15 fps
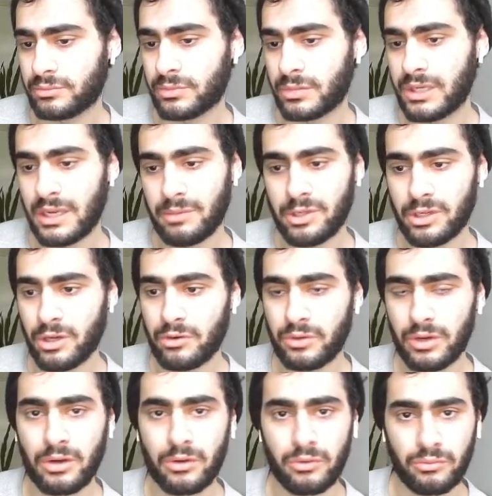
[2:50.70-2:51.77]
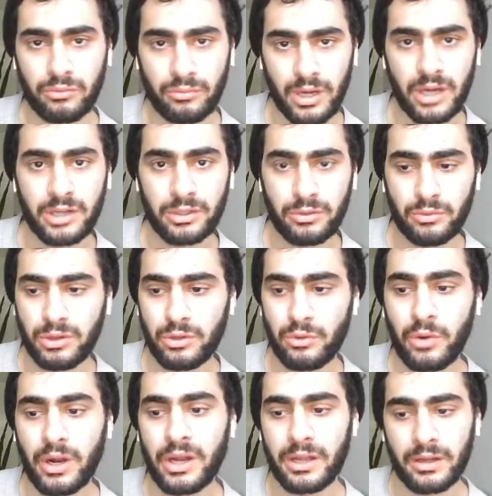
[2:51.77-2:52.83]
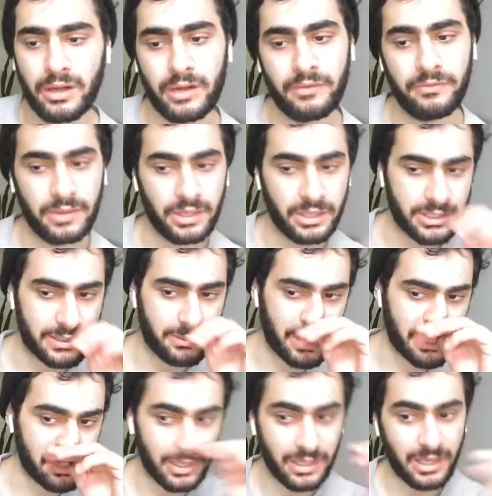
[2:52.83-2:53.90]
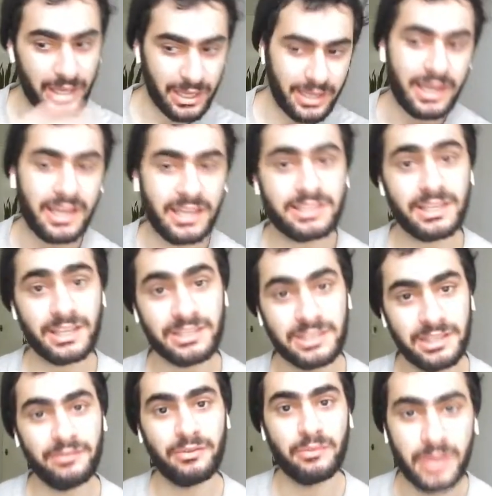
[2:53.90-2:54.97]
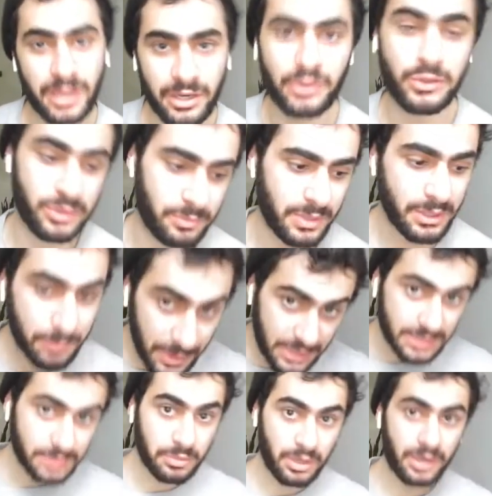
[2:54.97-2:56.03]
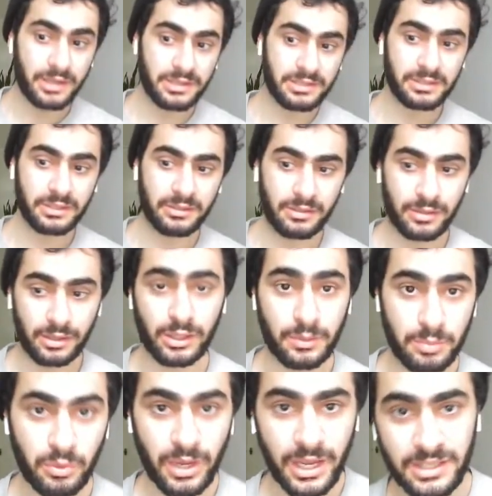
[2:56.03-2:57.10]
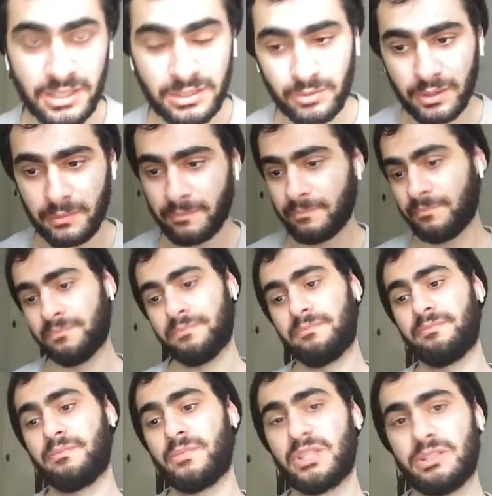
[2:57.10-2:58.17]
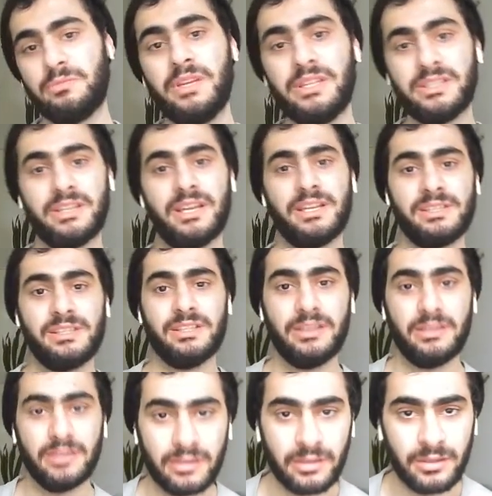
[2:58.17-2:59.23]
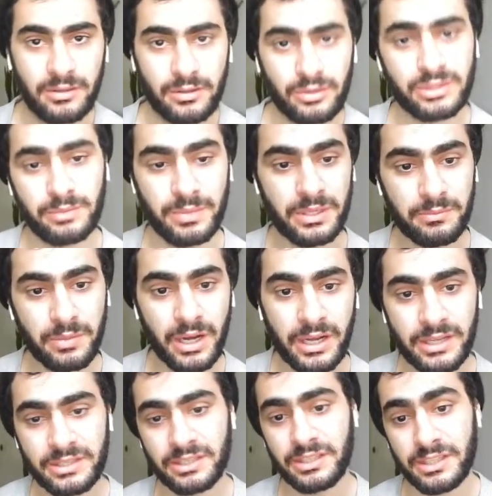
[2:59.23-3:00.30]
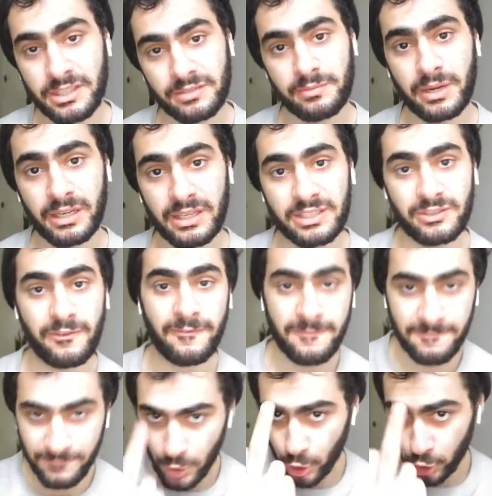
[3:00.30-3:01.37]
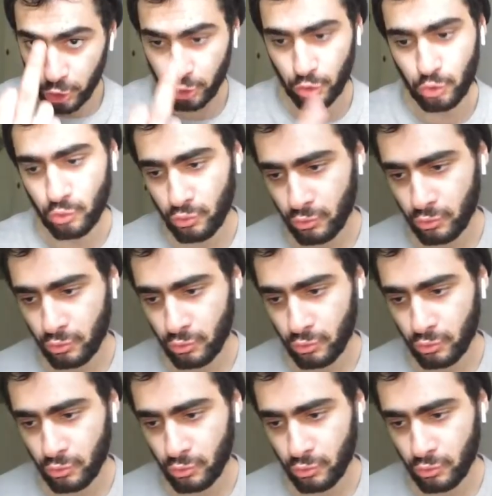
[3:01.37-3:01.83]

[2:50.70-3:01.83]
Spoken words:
let me know and I'll argue with you why I think it's the best. But yeah, it's ST for me. I know it's a big surprise. A lot of people hate this one, but to me it's an ST because I'm being biased and this is my list, so fuck you.